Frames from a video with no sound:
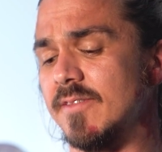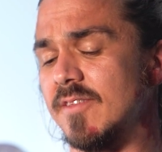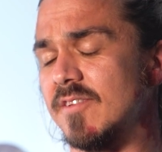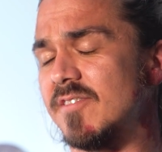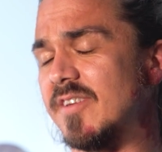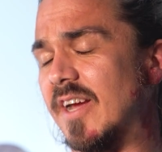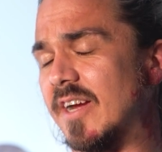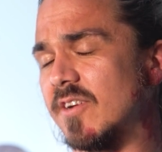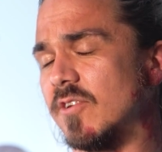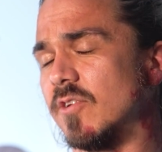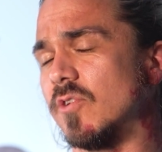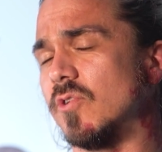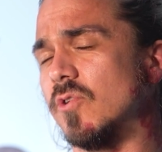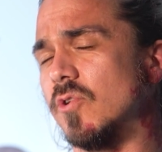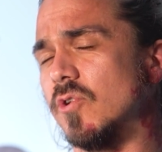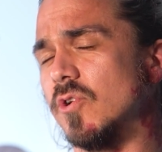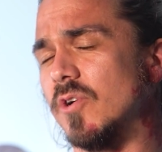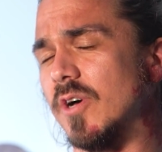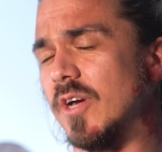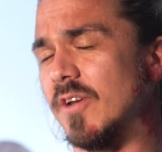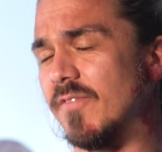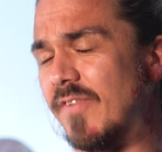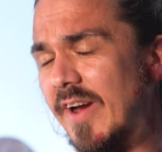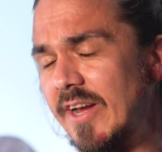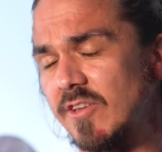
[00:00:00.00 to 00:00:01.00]
technical
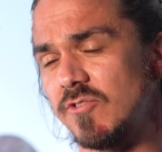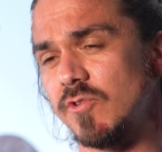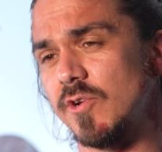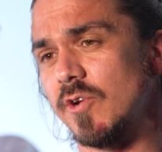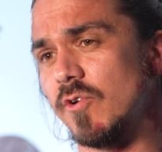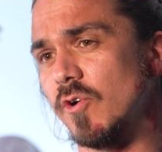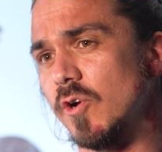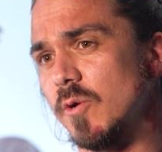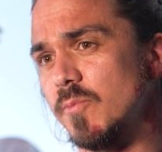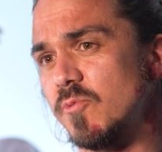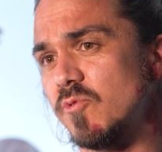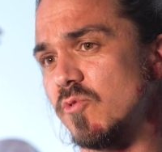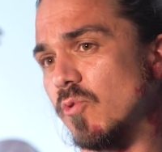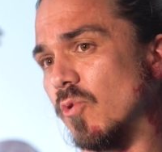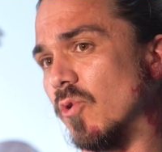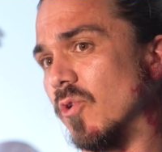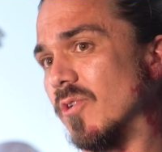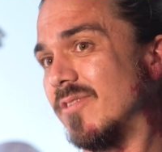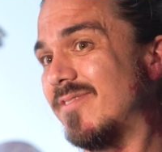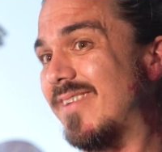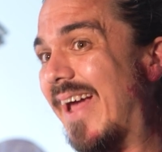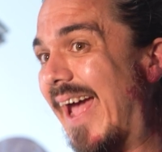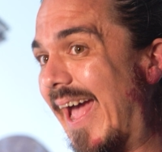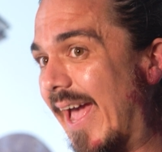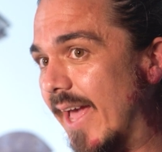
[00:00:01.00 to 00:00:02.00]
advisory groups, or
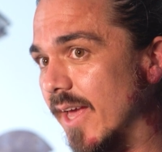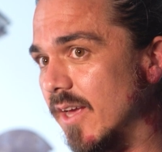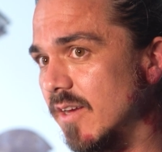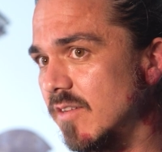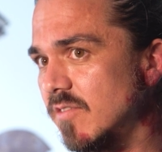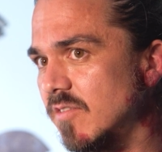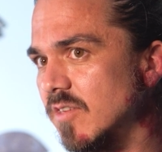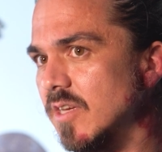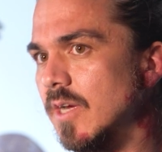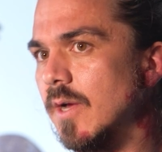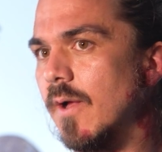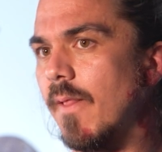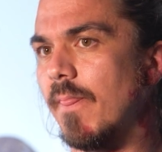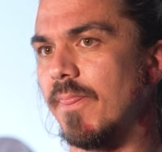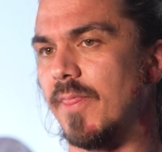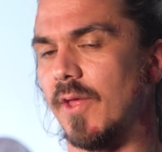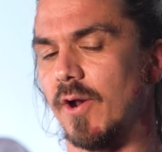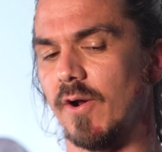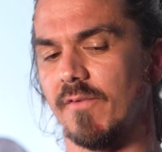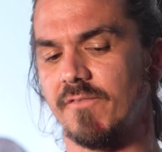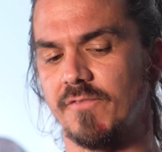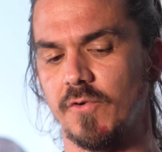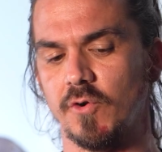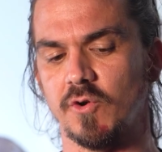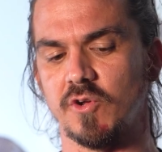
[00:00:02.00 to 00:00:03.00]
tags, that
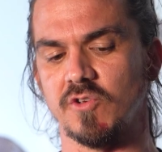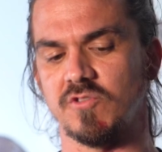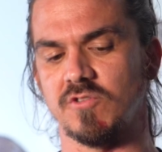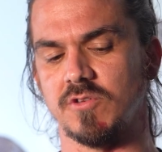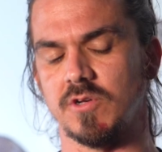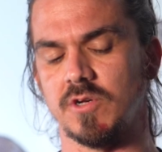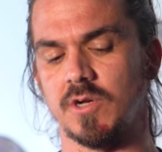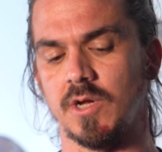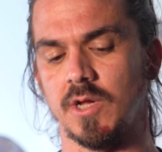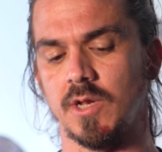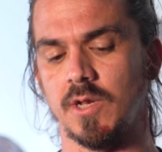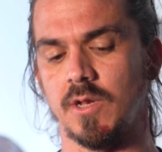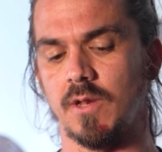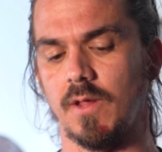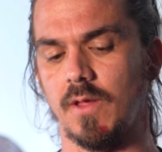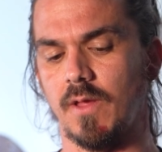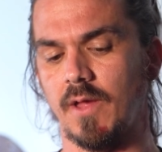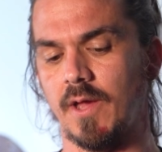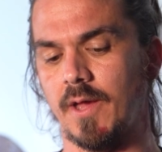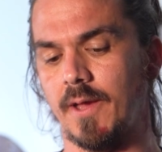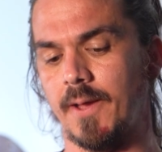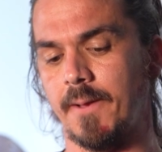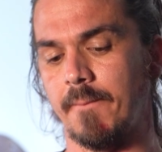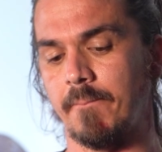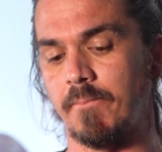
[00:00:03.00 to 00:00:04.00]
are focused on,
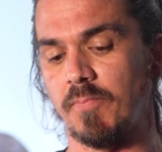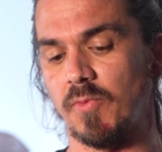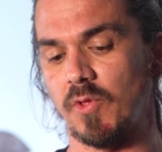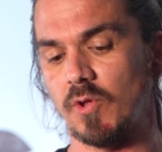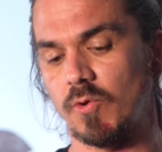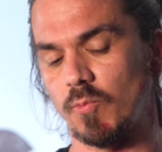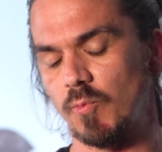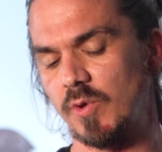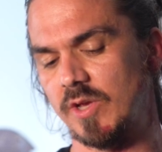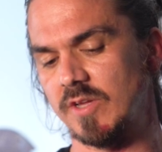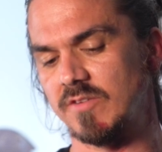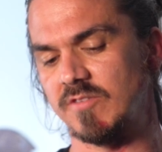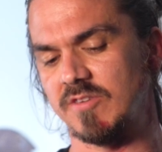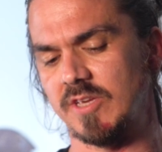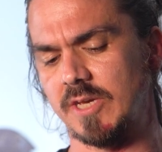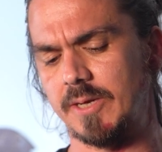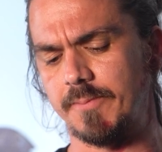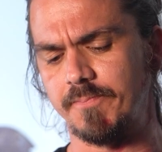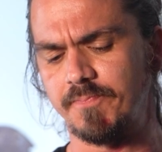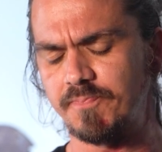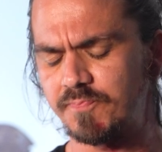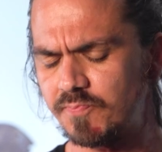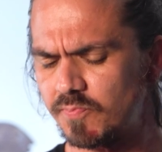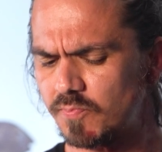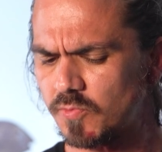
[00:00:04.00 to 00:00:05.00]
we can
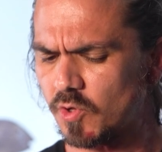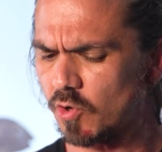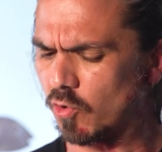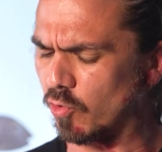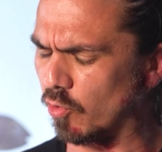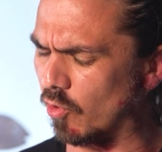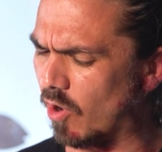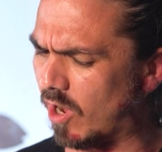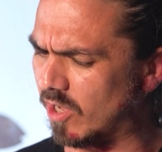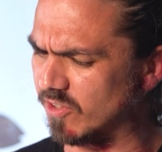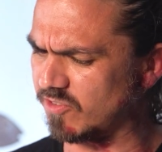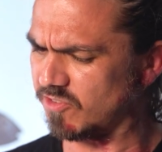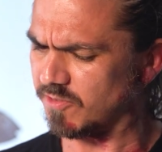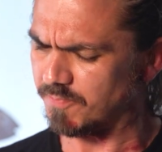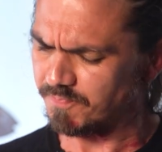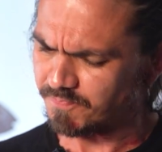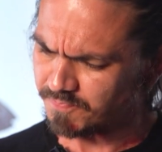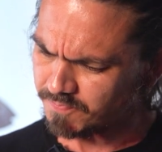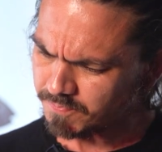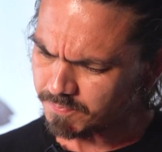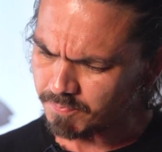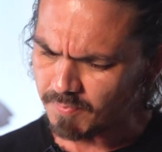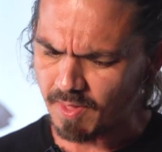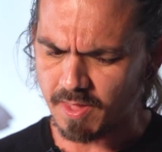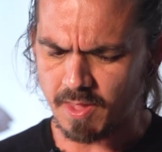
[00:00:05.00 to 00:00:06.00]
say,
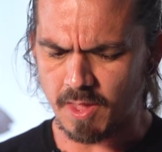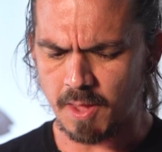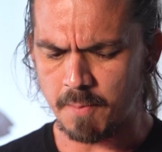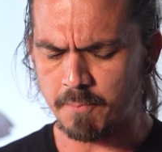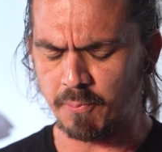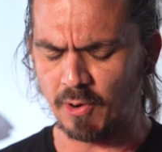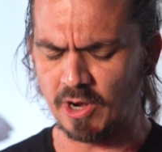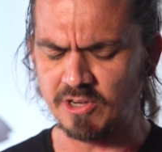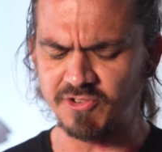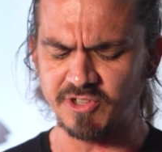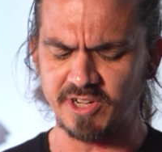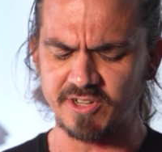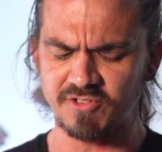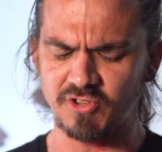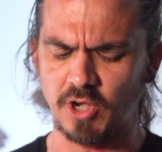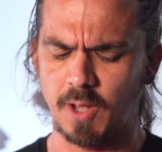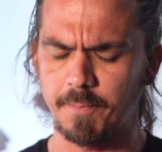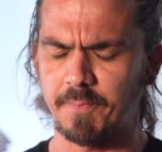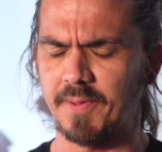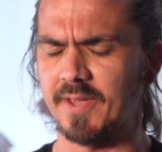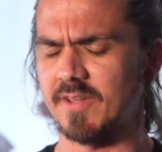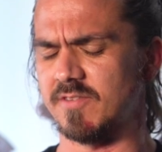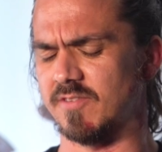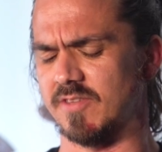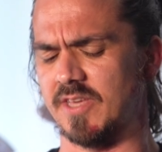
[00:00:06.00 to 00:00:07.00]
cross-project
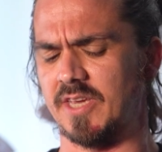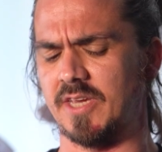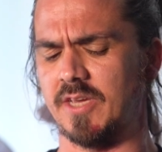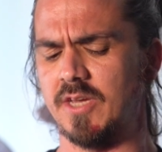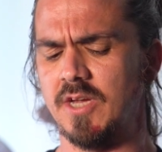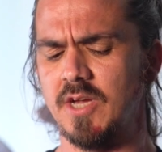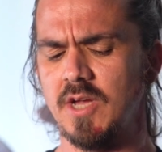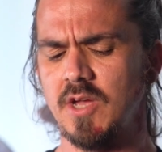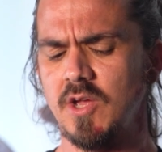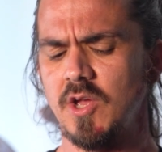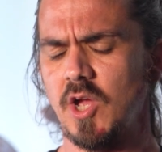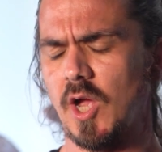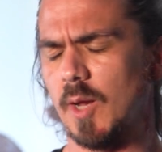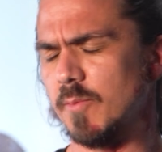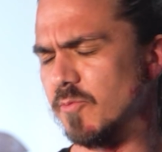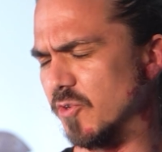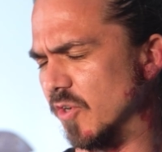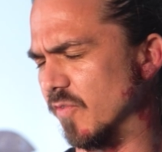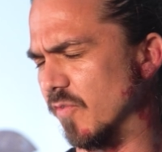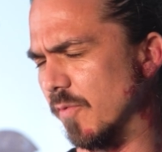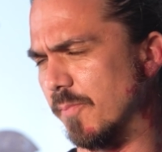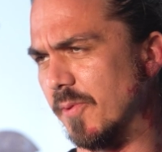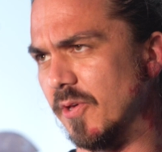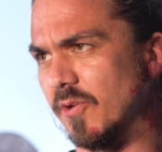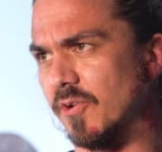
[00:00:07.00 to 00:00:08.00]
topics like
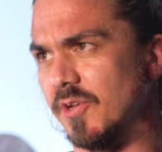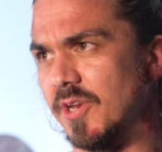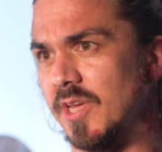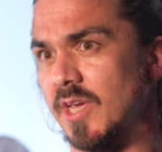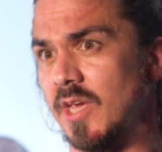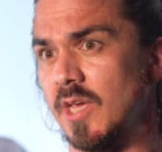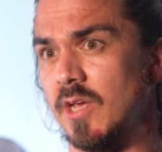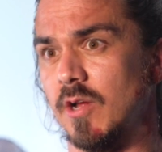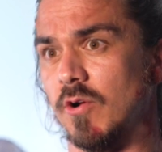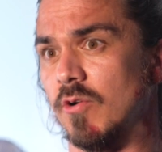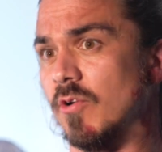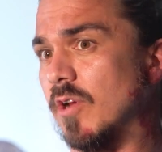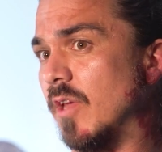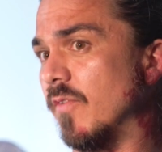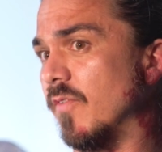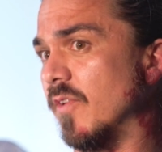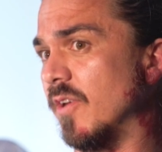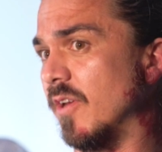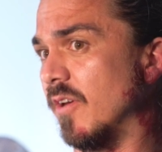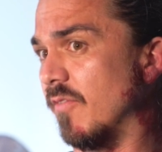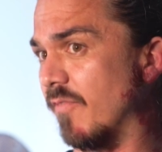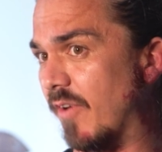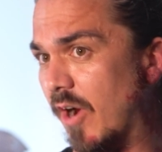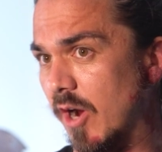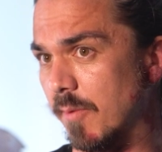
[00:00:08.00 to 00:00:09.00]
observability or even
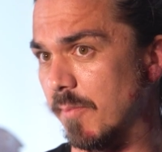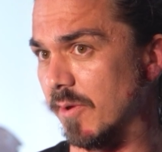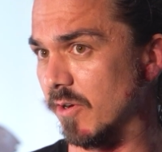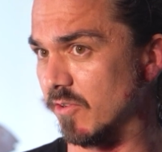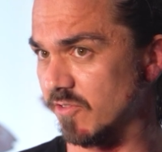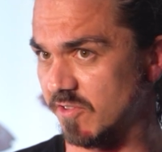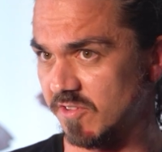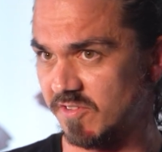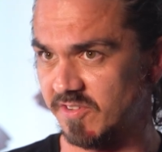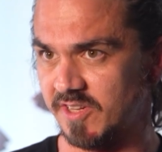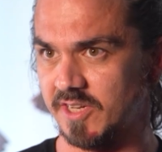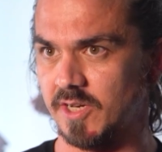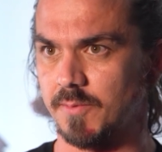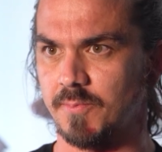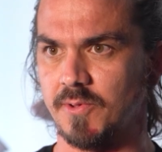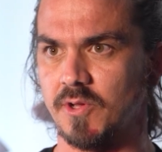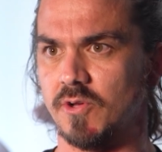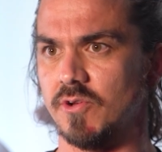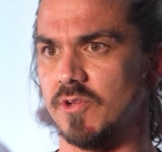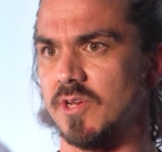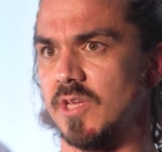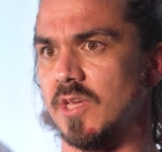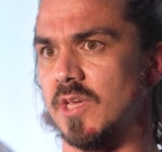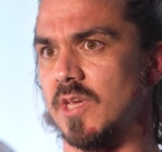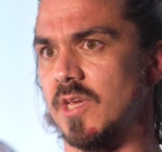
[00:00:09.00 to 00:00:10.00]
environmental
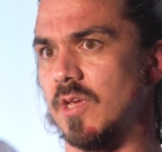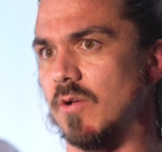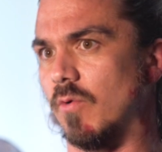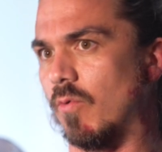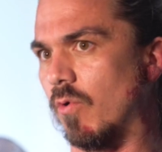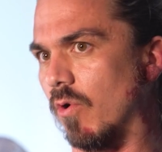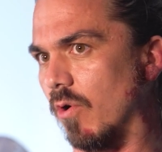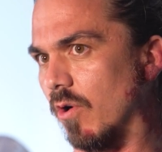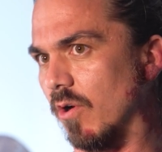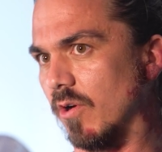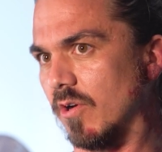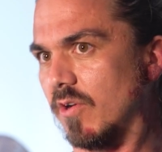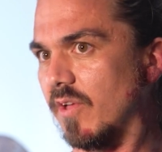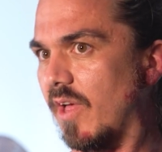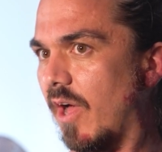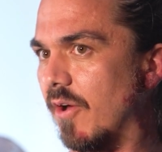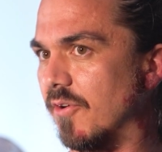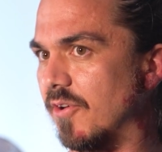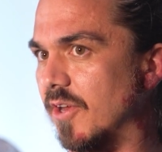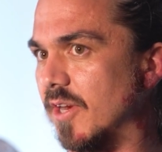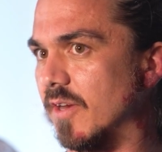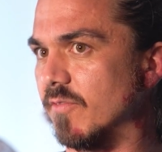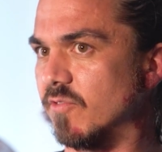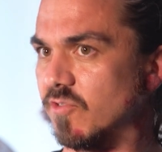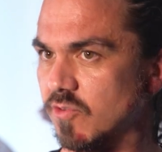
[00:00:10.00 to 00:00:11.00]
sustainability or cloud native